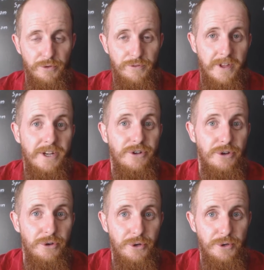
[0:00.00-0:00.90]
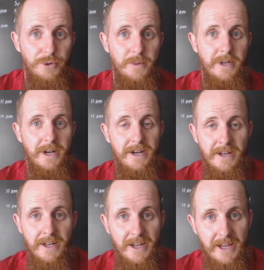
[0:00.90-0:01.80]
Reflect on who we
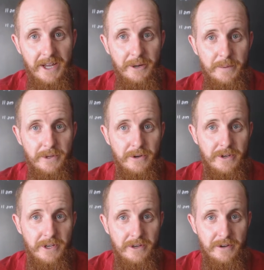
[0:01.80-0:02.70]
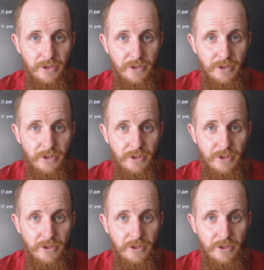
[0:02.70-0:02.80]
are, how we got here,